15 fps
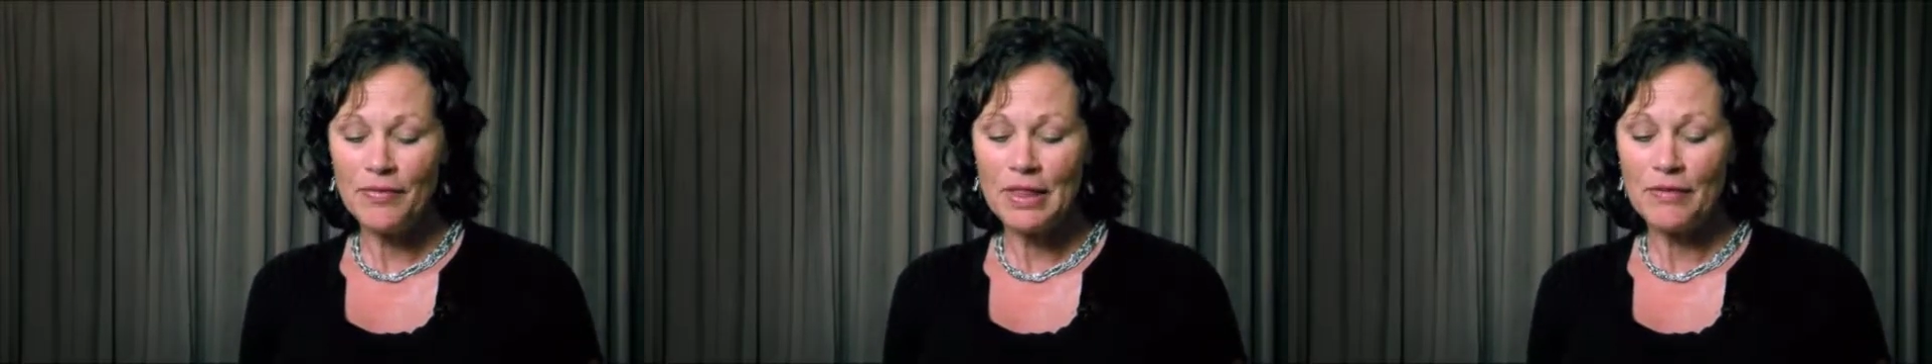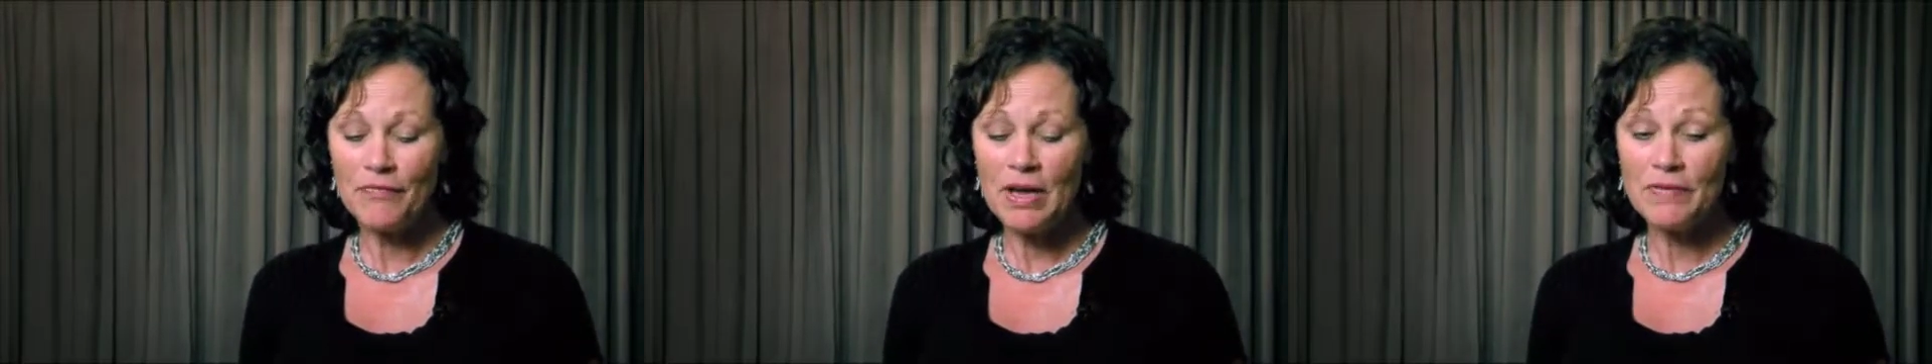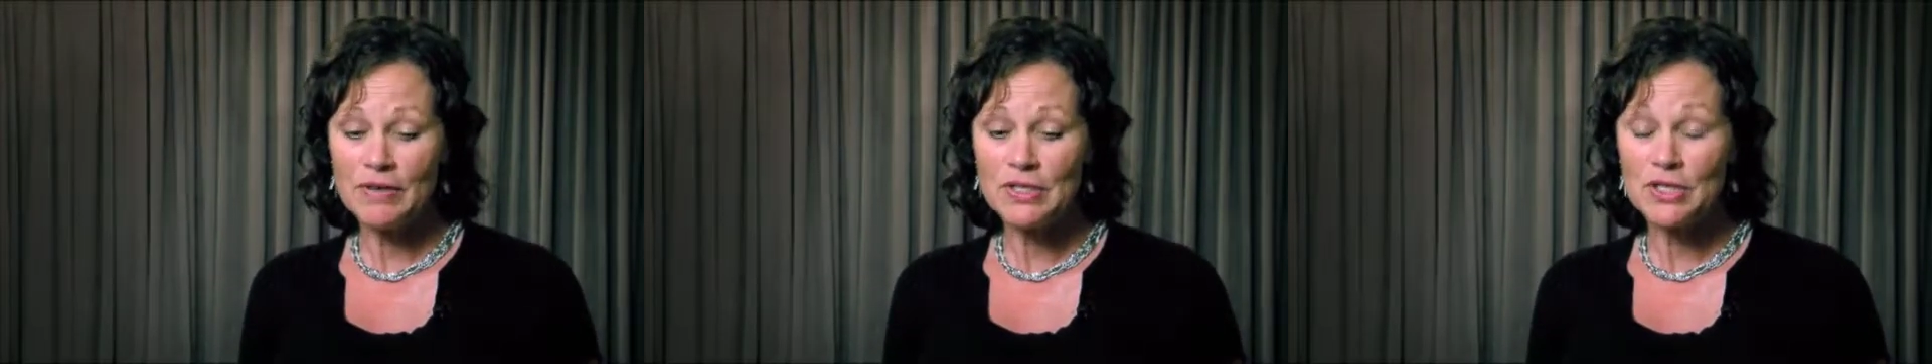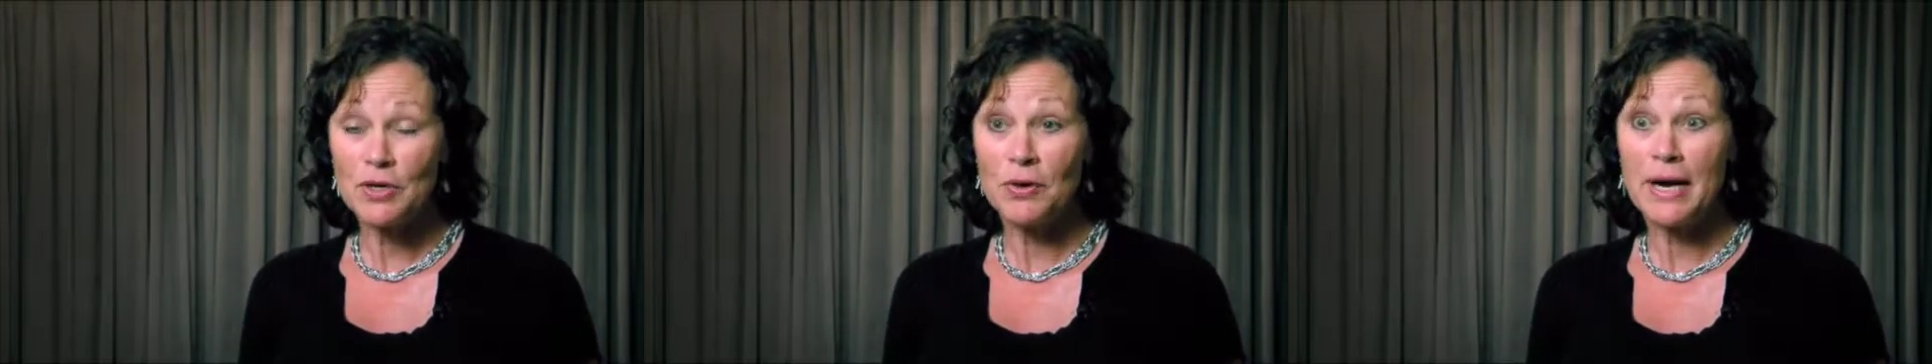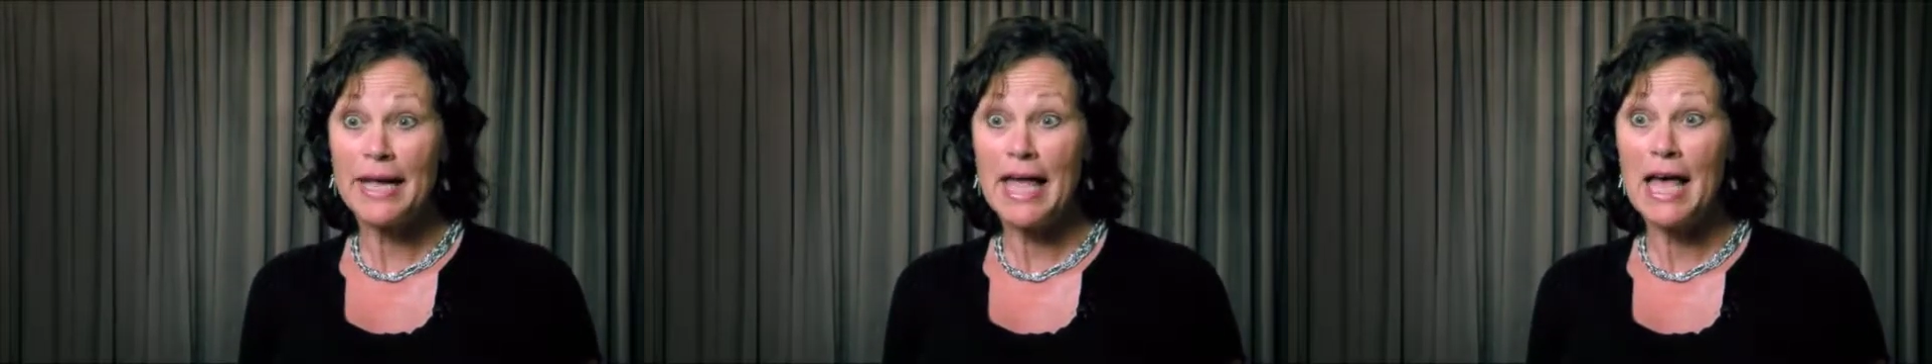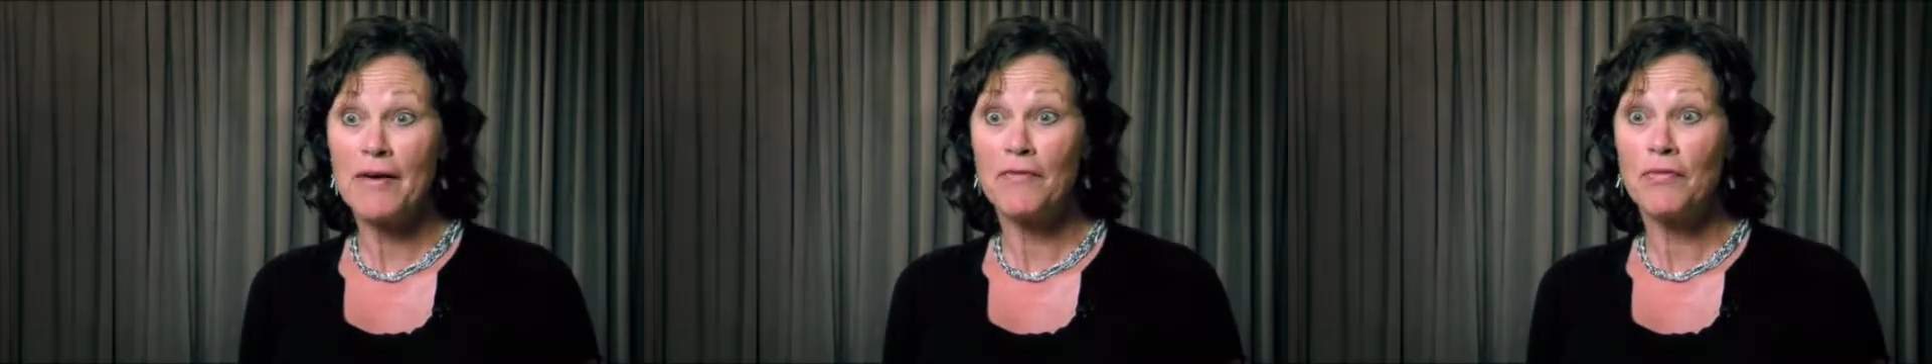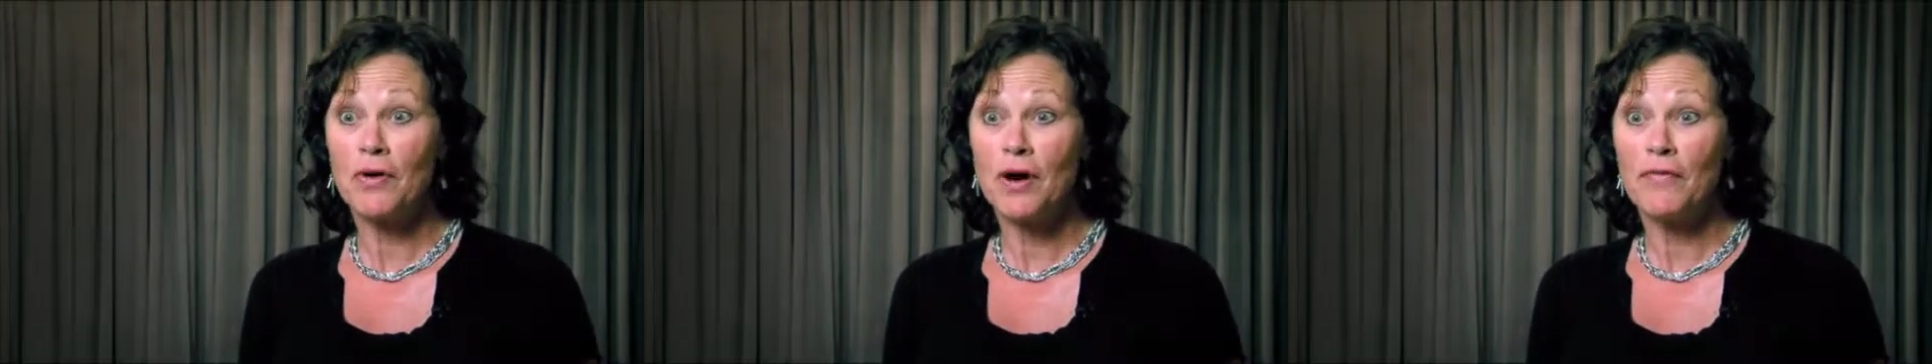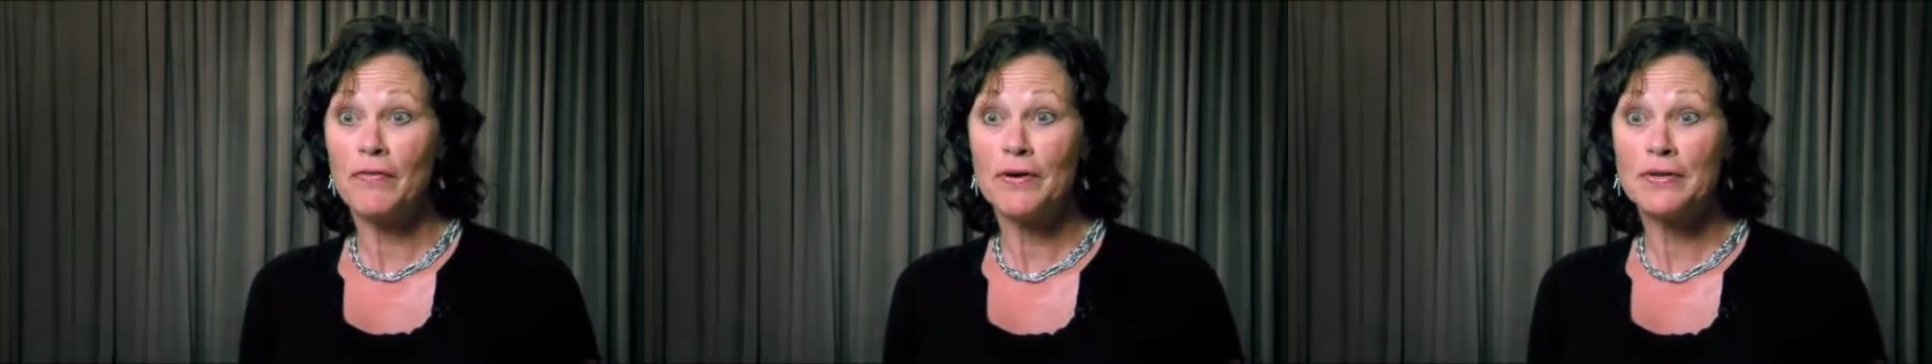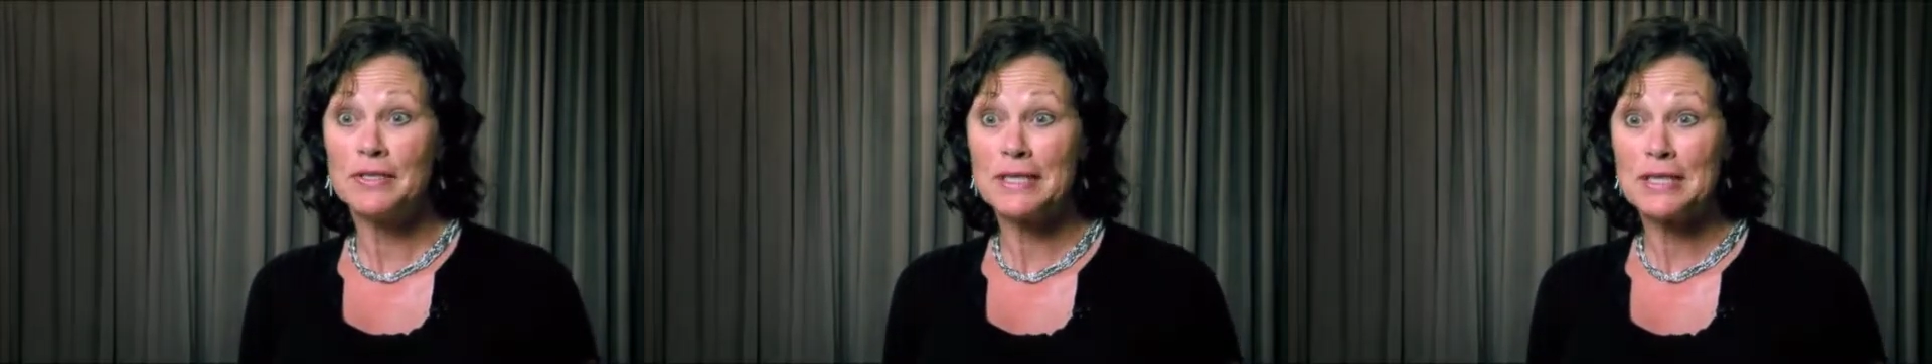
The favorite story I have for our first